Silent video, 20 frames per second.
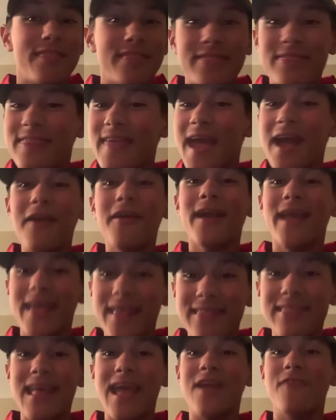There
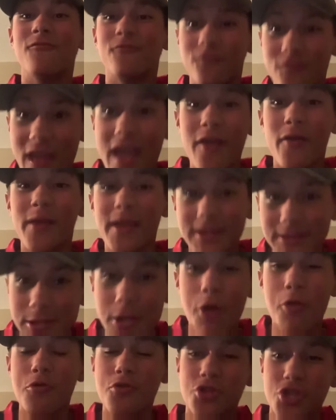is a very
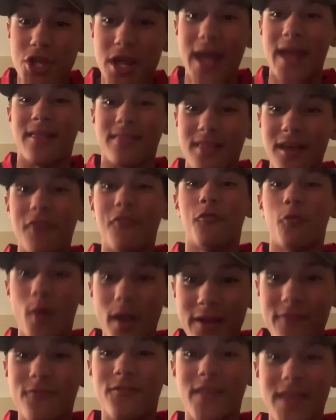low chance of
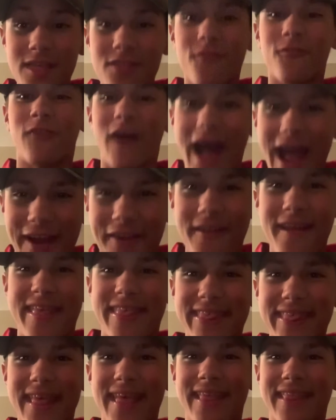one of these
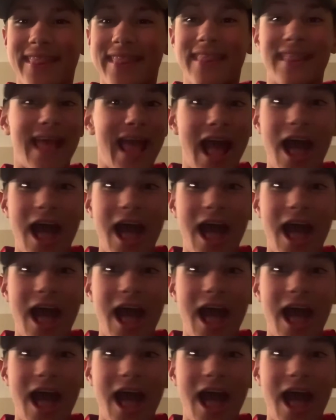viruses